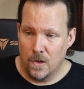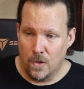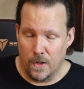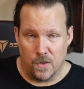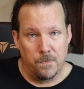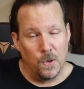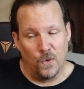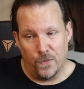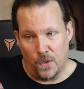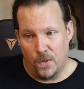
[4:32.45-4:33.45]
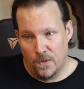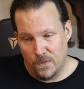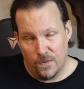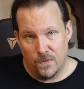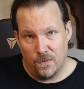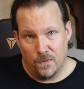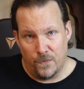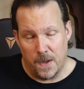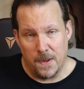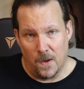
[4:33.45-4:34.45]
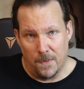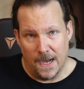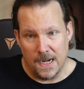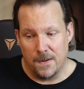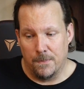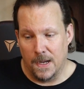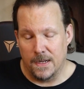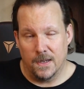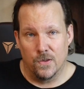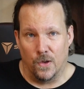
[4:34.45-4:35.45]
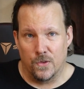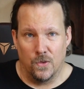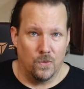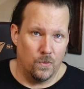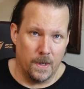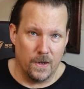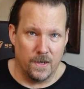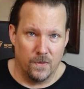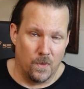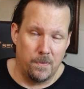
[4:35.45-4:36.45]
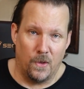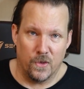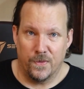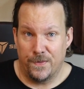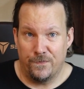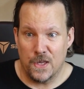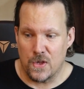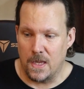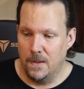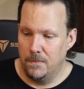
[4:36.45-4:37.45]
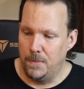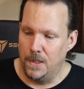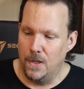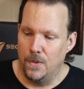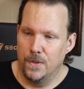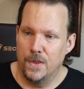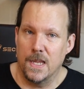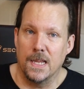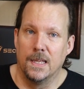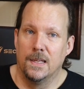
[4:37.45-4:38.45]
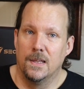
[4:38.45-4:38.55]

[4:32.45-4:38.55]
who has a beautiful female body, but is also weird and repulsive and fishy below the